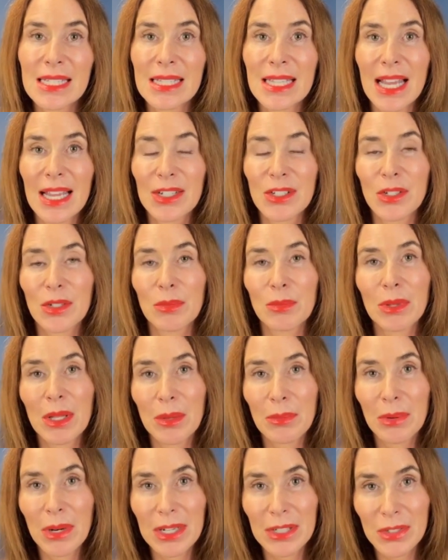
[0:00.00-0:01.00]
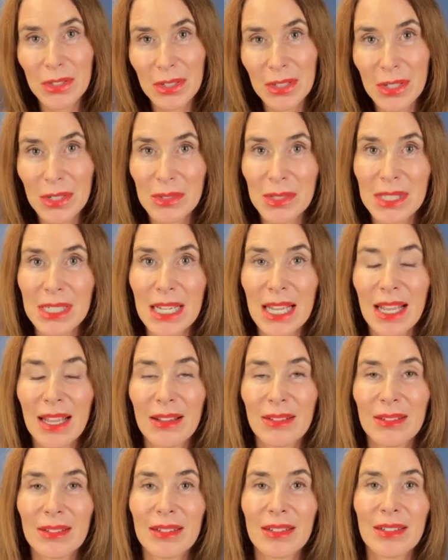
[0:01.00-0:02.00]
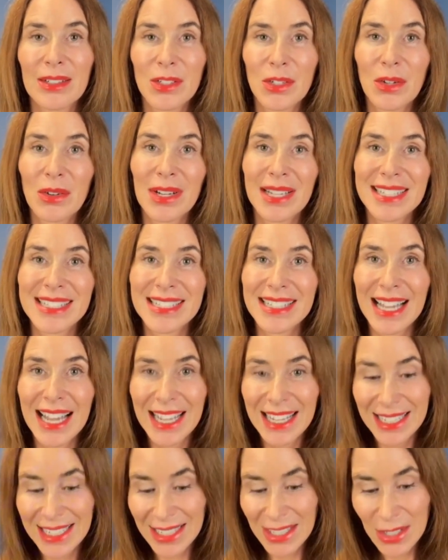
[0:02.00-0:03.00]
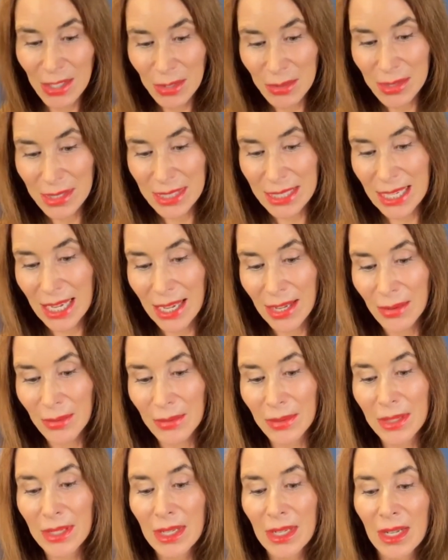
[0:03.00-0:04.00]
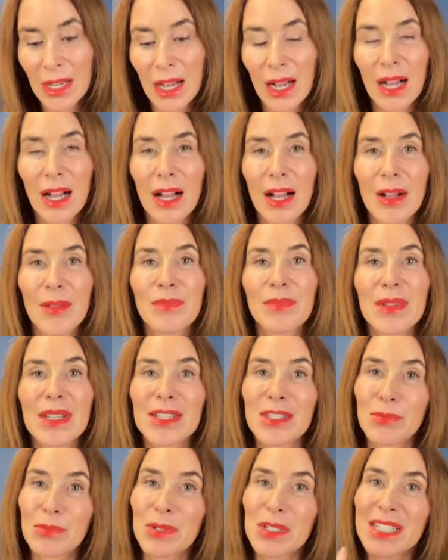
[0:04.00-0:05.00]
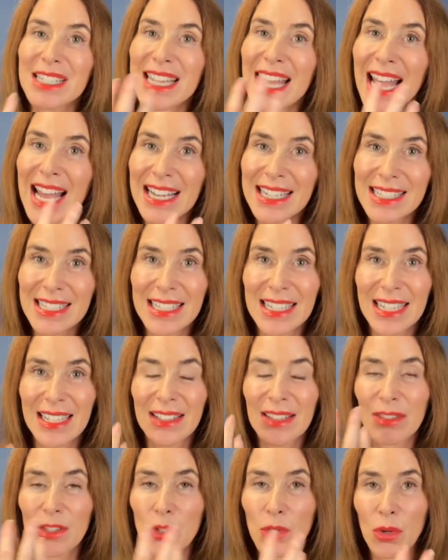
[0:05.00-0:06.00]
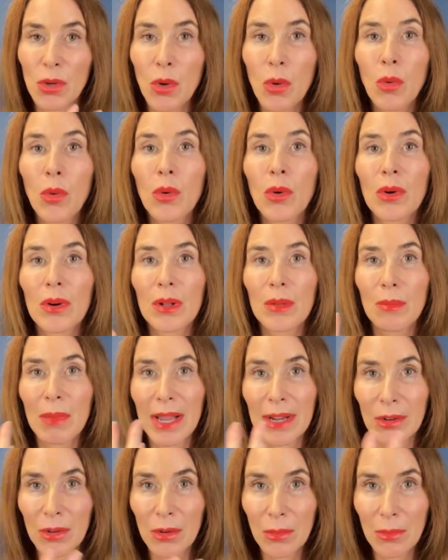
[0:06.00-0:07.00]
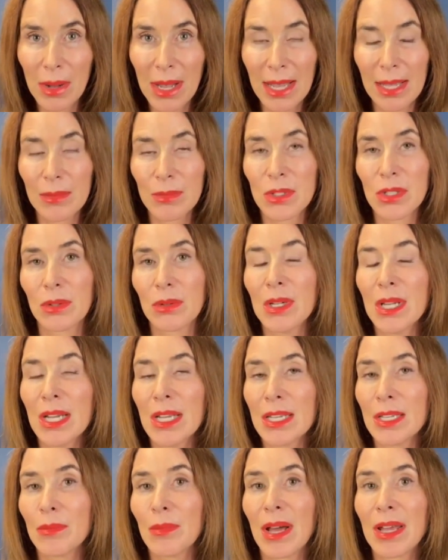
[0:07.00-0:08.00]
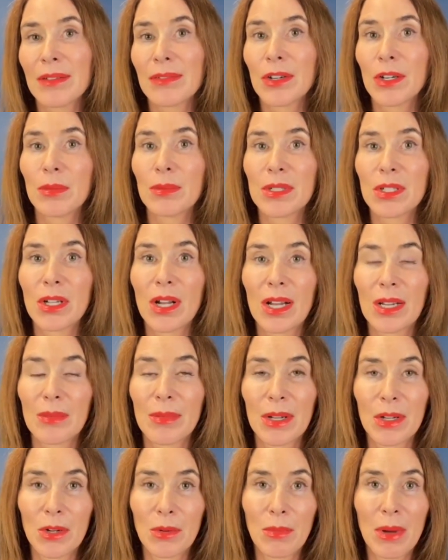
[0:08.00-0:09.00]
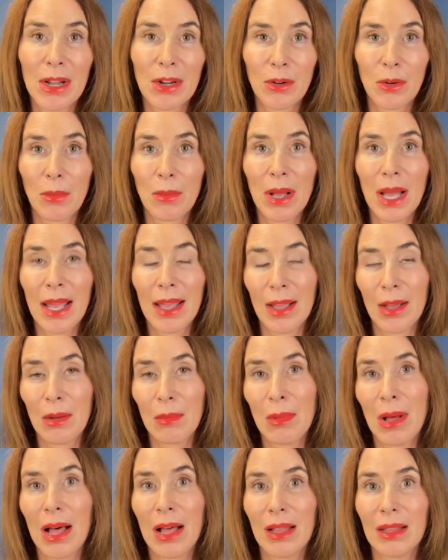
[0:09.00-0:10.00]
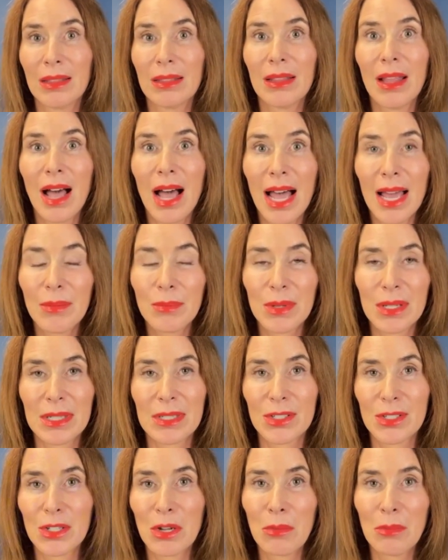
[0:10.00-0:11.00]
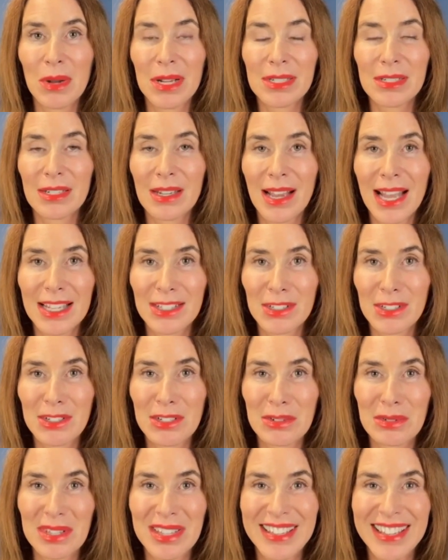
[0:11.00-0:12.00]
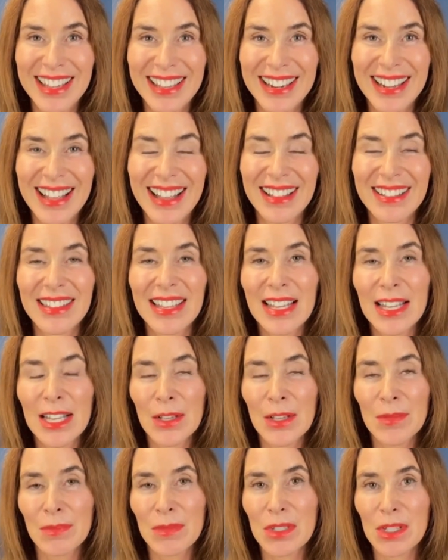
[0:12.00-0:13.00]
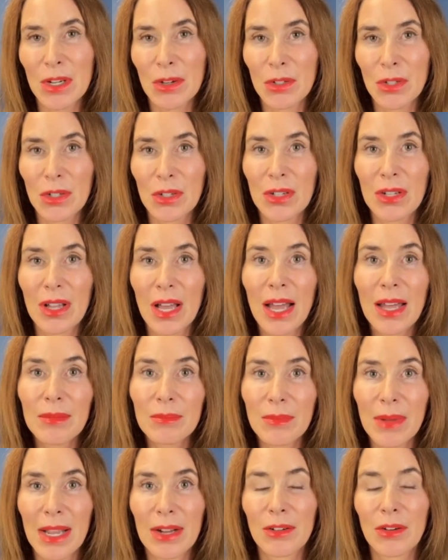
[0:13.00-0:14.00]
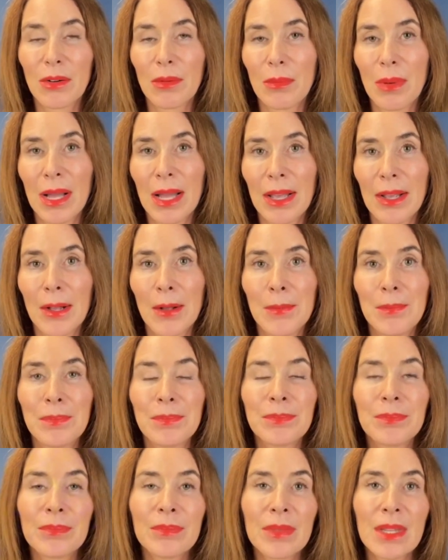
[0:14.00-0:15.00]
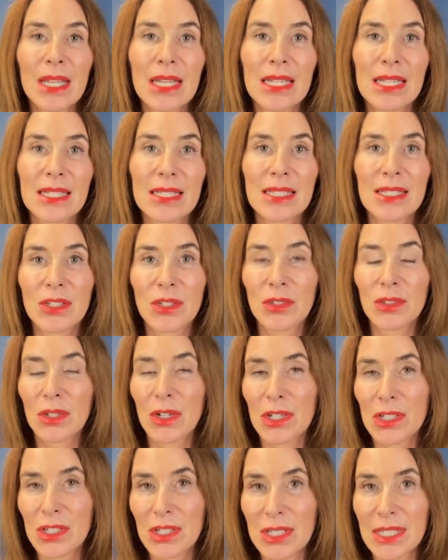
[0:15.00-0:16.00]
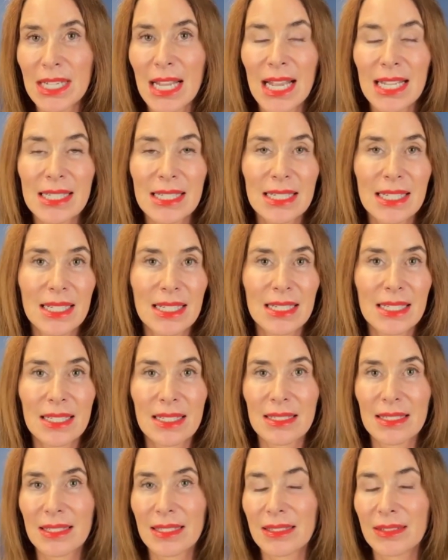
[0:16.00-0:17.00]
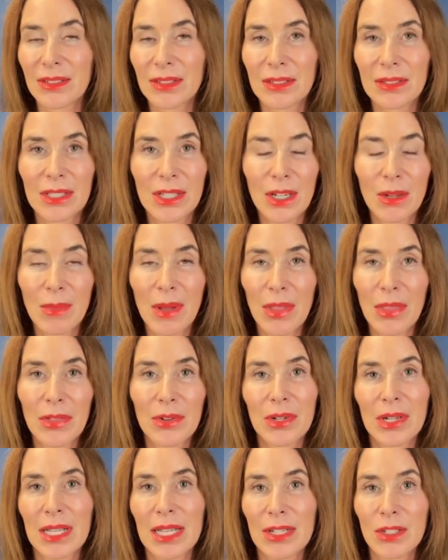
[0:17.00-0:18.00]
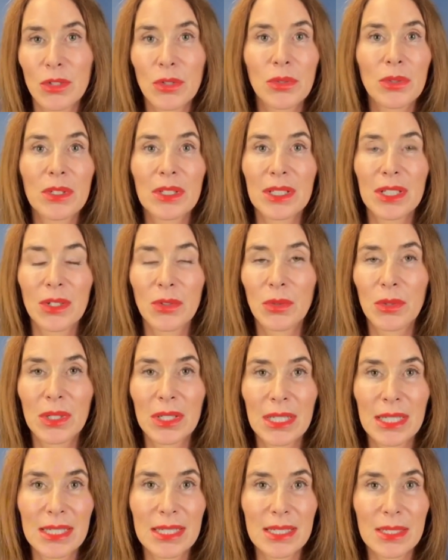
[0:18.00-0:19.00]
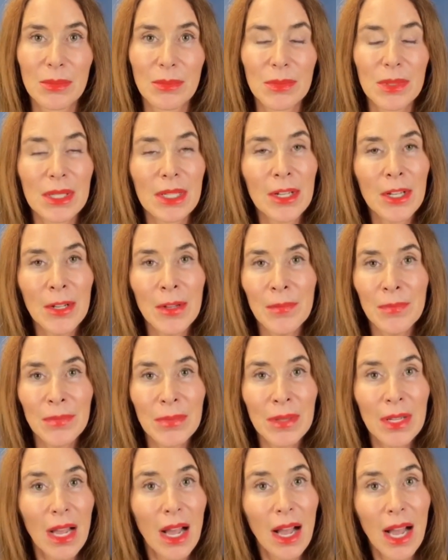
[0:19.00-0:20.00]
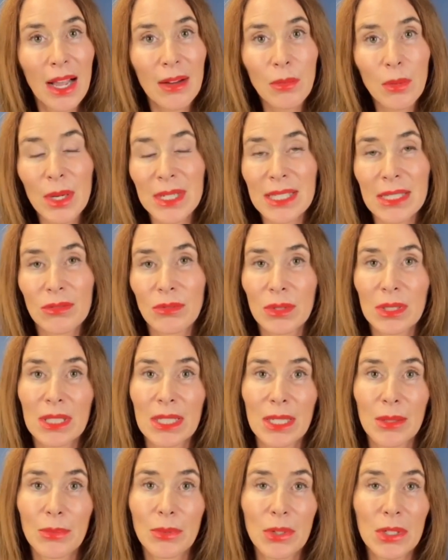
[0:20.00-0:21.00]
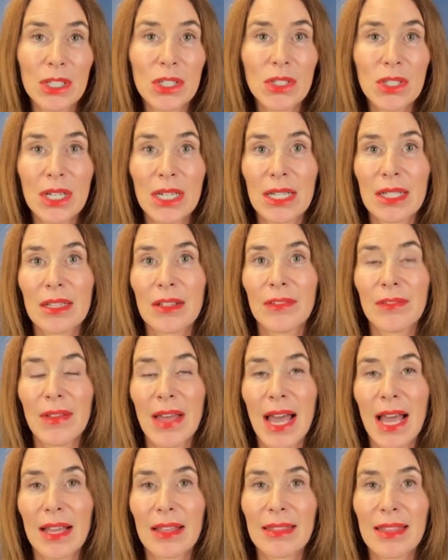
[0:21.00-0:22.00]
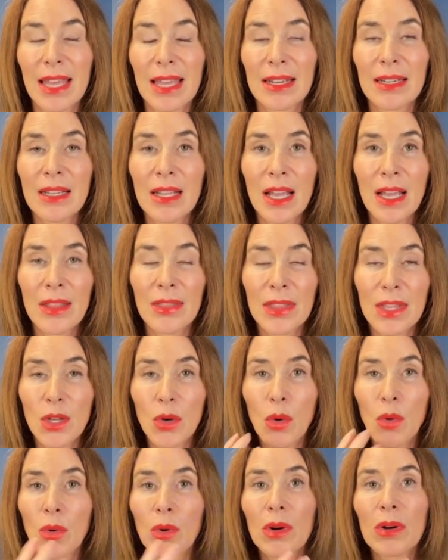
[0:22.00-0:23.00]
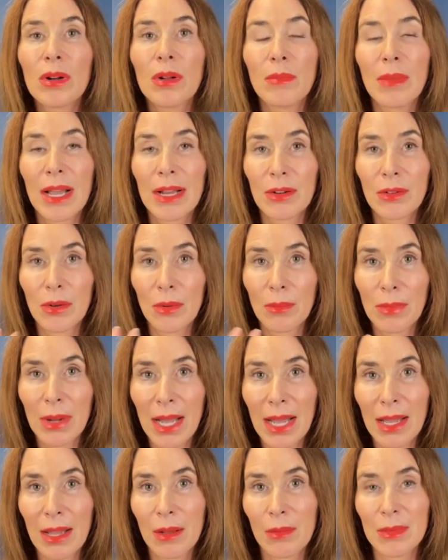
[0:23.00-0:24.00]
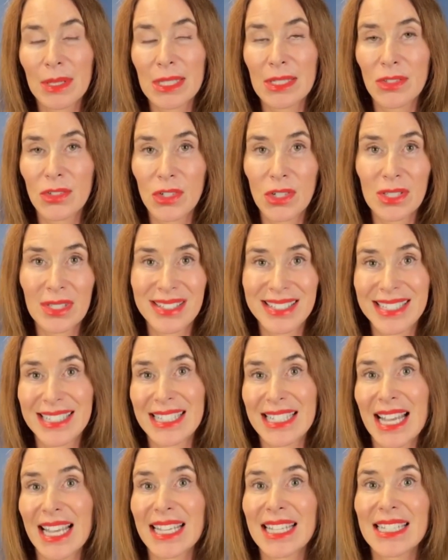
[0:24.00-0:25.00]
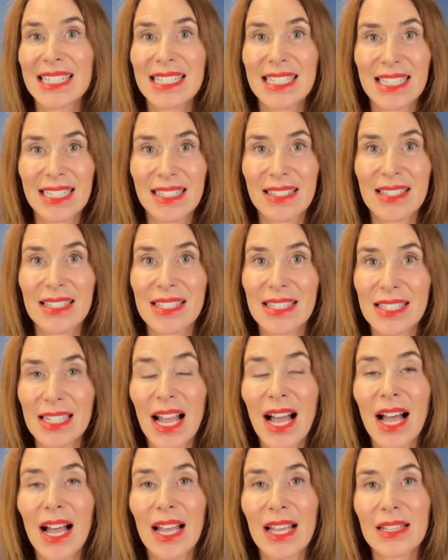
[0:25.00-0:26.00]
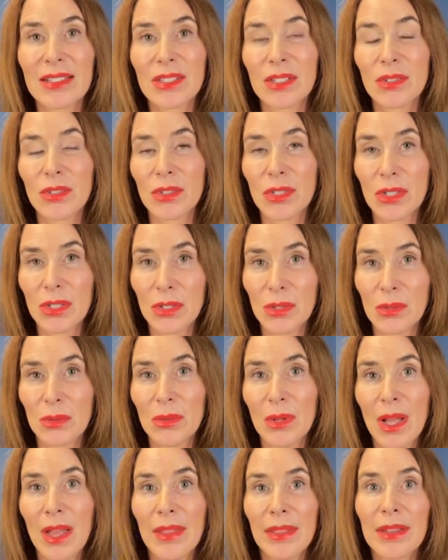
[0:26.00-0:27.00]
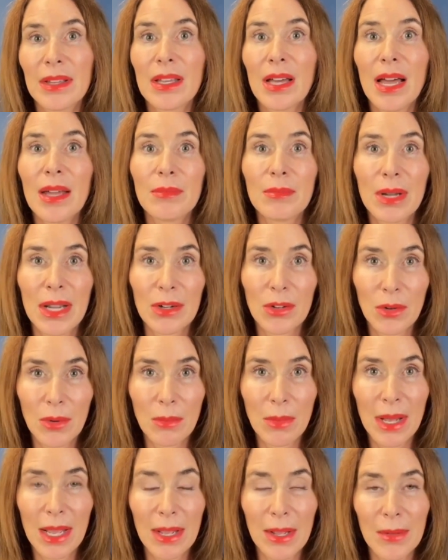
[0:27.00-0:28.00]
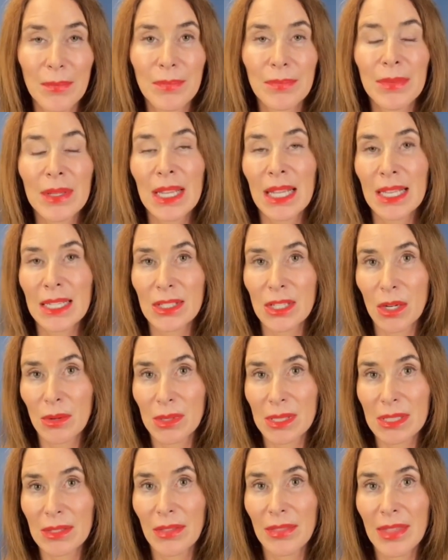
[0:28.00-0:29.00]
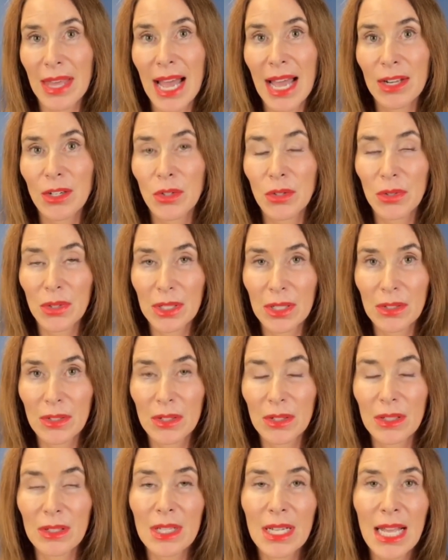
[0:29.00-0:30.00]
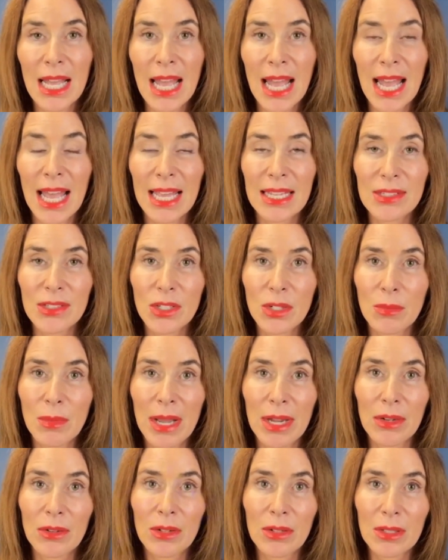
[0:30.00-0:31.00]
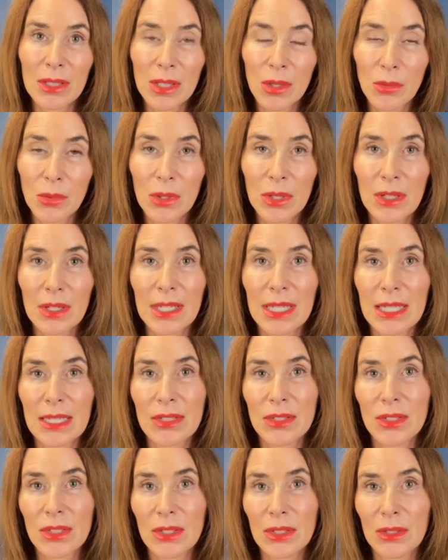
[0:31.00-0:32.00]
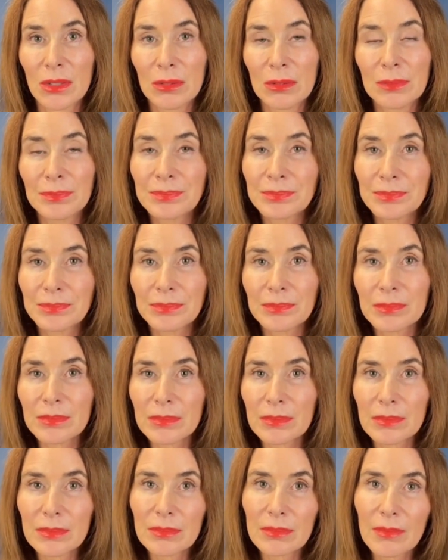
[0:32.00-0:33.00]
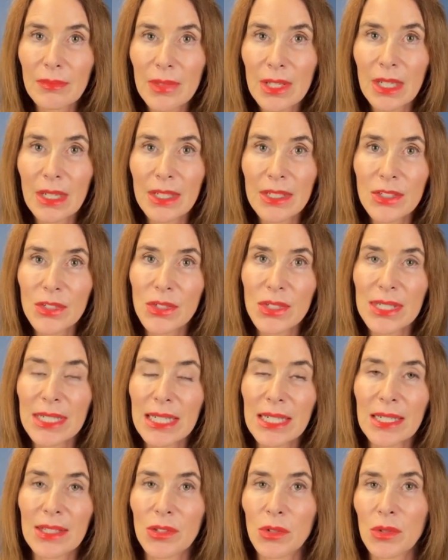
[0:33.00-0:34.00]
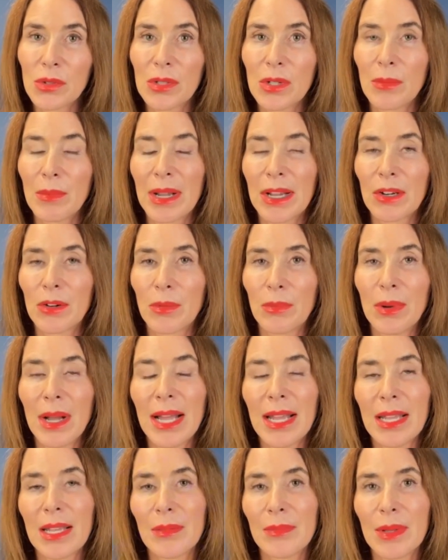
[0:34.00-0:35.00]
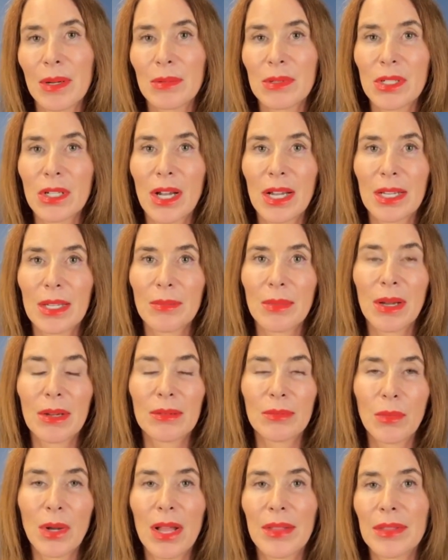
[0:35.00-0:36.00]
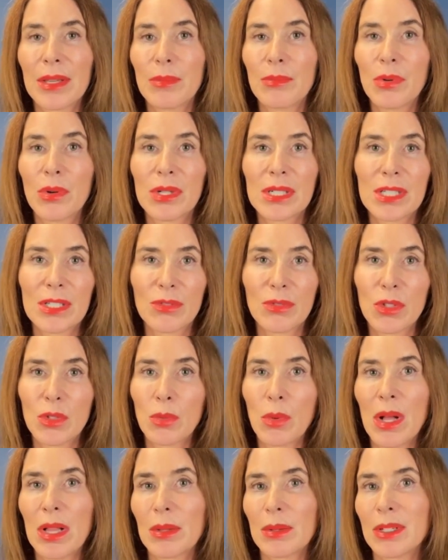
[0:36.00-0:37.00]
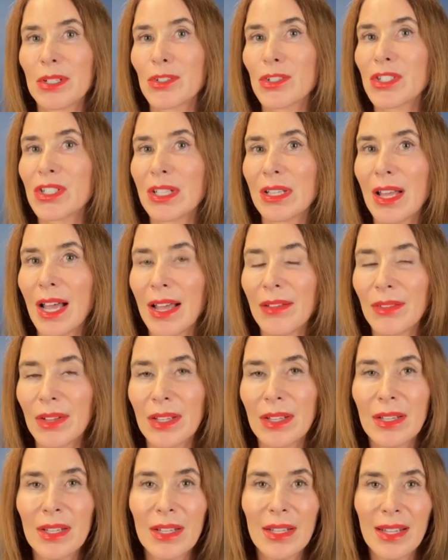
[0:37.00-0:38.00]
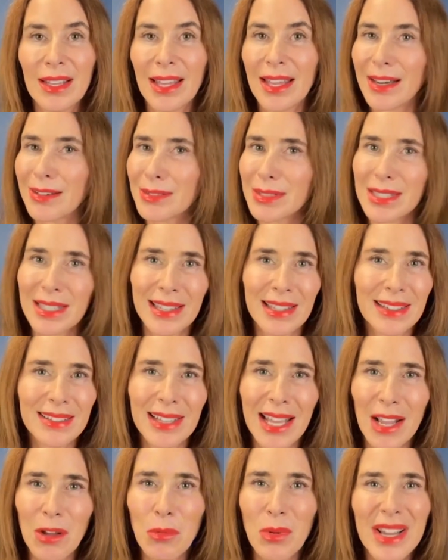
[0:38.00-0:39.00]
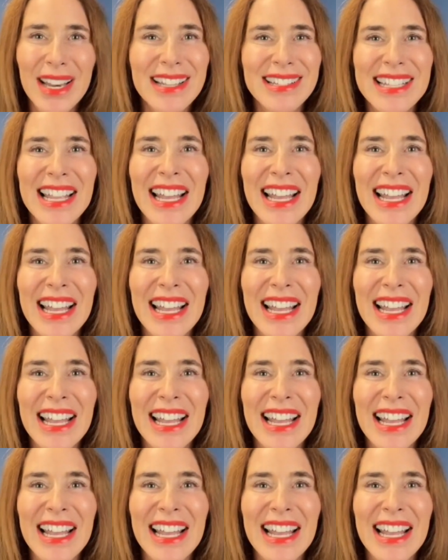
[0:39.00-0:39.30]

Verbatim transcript: that your blood pressure goes down, your anxiety goes down. Um, it's protecting your oral microbiome. So, you might have heard me talk about your microbiome a lot because so much has to do with gut health. So, your gut microbiome is in your large intestine, it's considered, you know, about 38 trillion organisms. I wasn't really appreciating the fact that the oral microbiome is just second in size to the gut microbiome. So it's that critical. And so my early work into understanding the oral microbiome, they were talking about, well, the importance of swallowing your saliva. And I was thinking, like, what else,